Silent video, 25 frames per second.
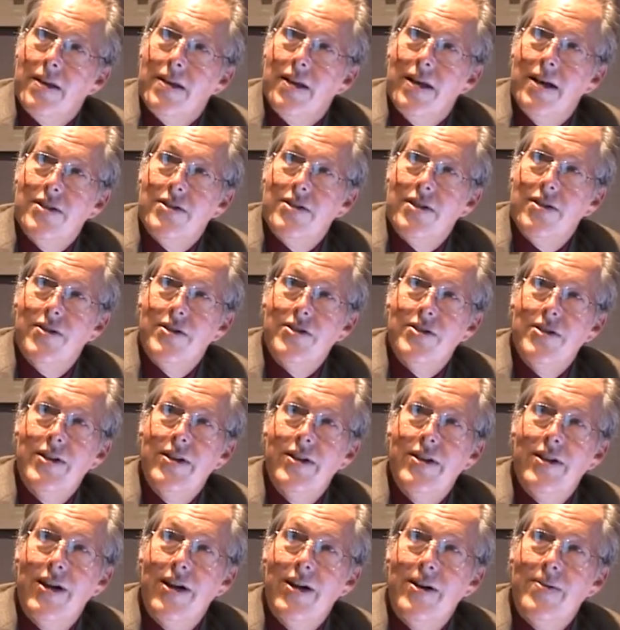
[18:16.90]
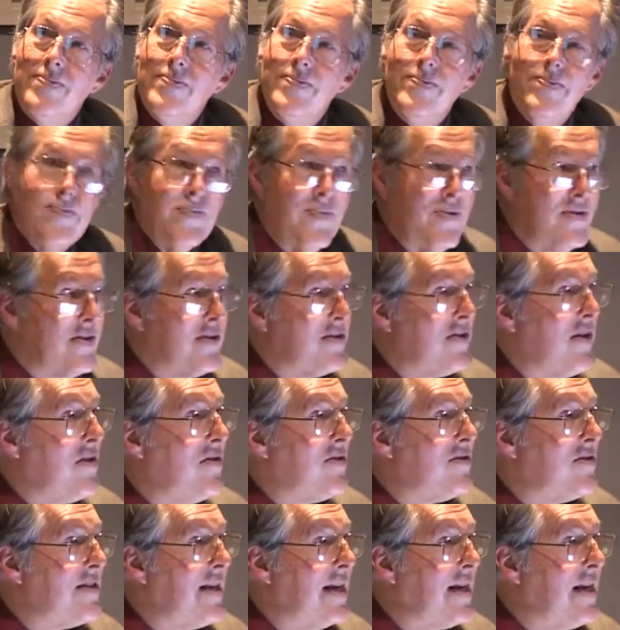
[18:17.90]
And so it's in there,
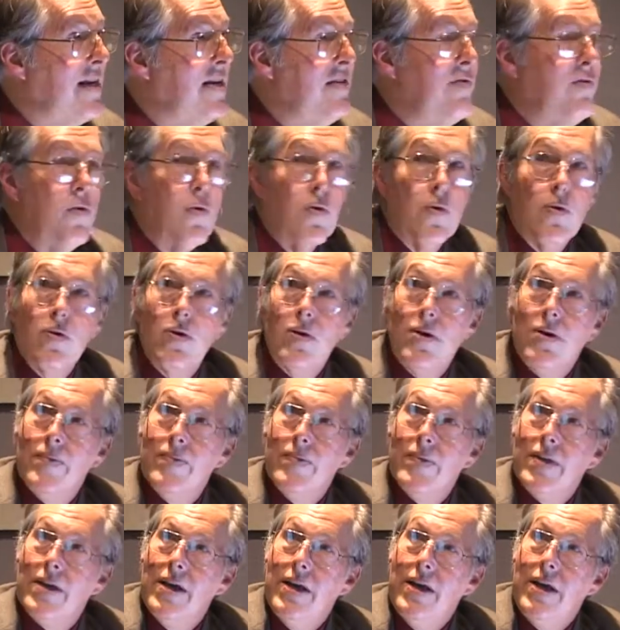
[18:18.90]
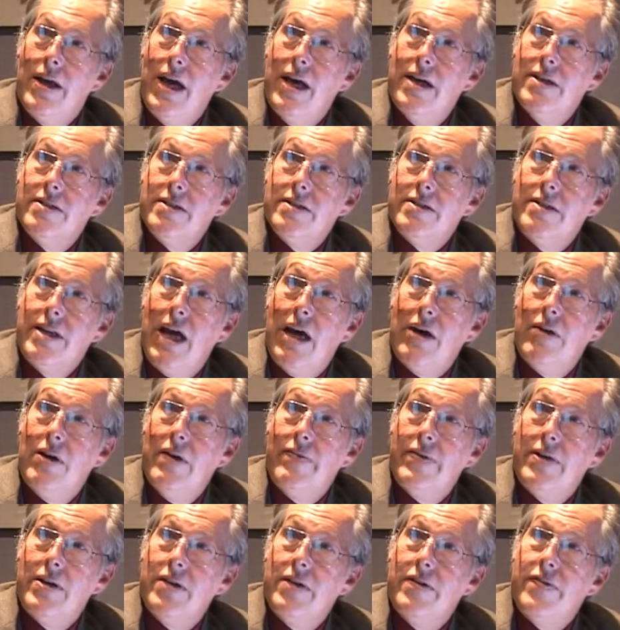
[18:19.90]
sans équivoque. As is now
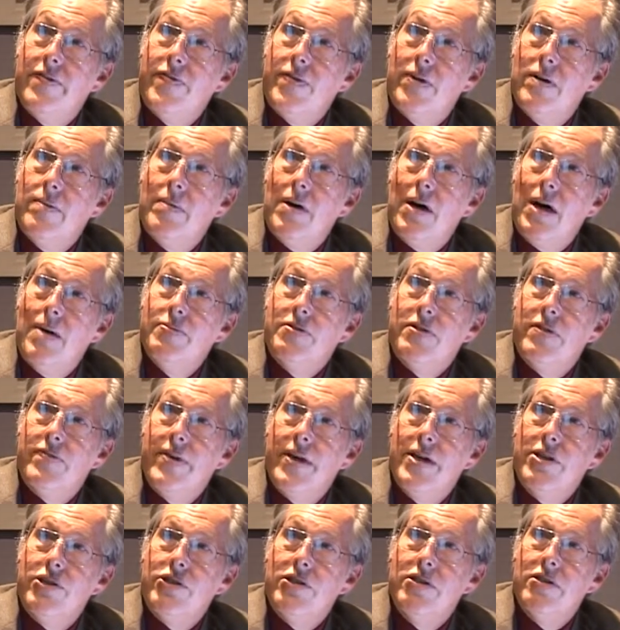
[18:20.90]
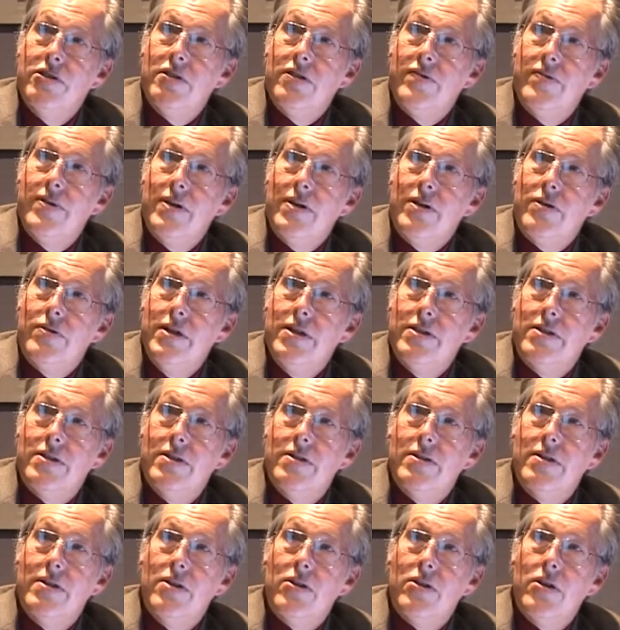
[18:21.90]
evident from observations of
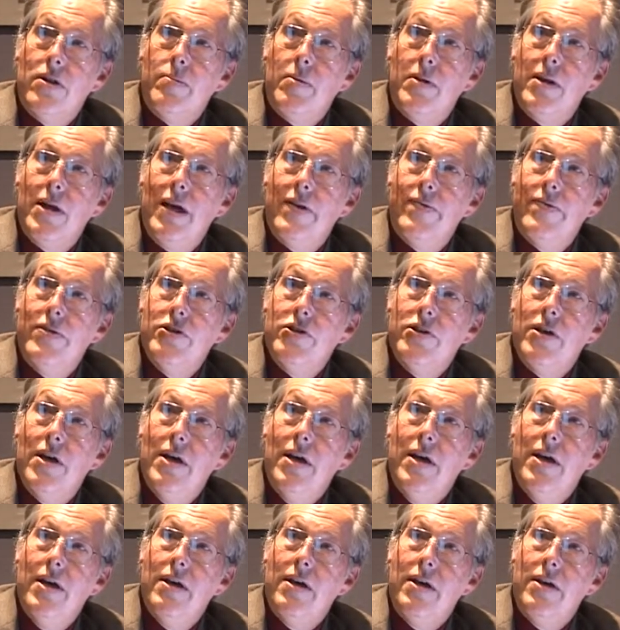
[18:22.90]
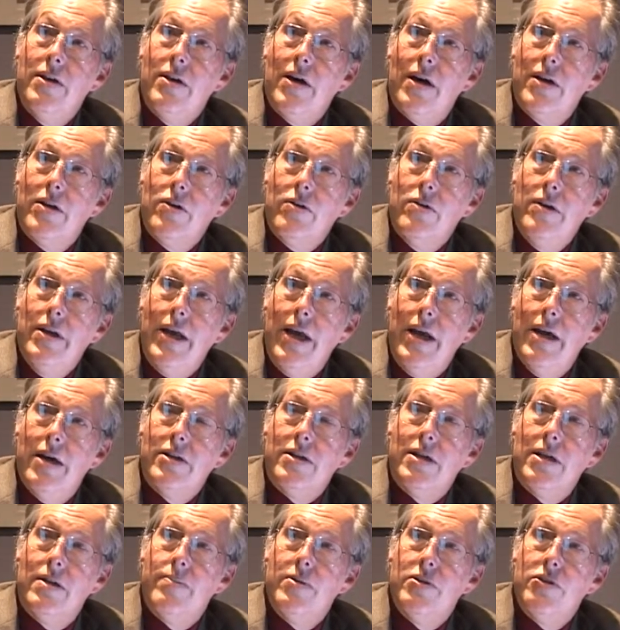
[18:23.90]
increases in global average, not only air
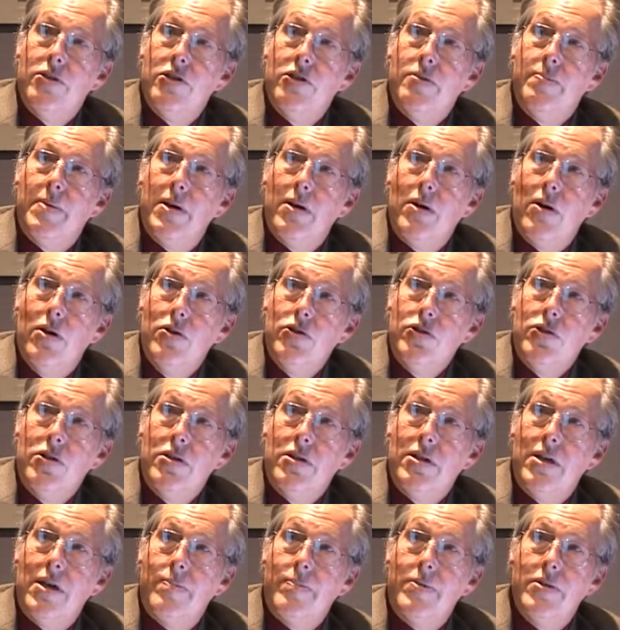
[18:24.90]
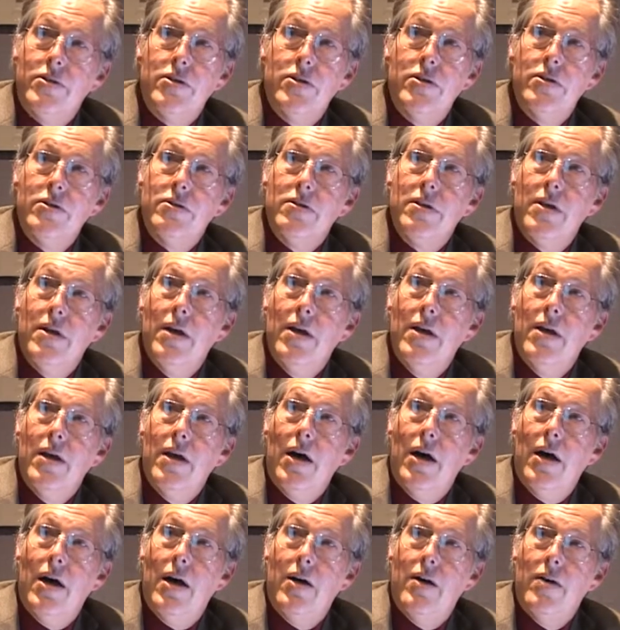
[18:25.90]
temperatures, but ocean temperatures,
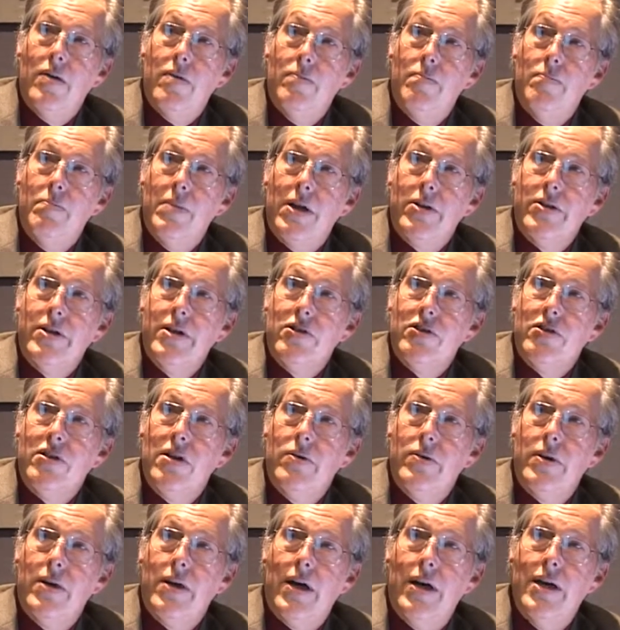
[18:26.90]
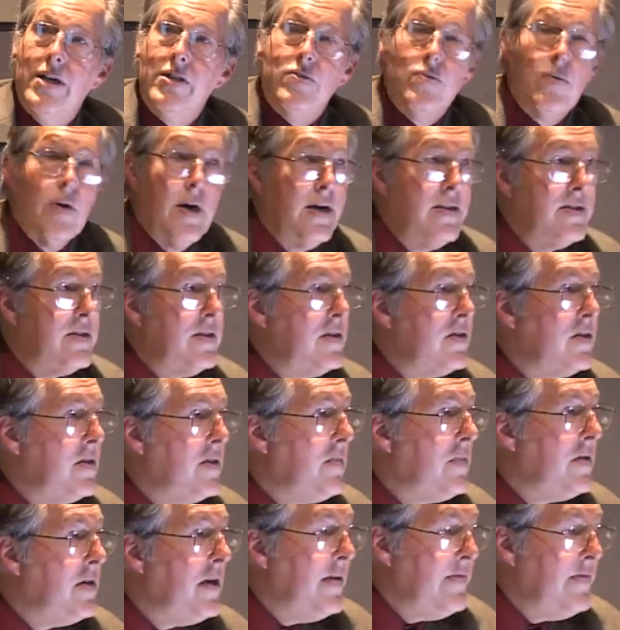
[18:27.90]
melting snow and ice, rising global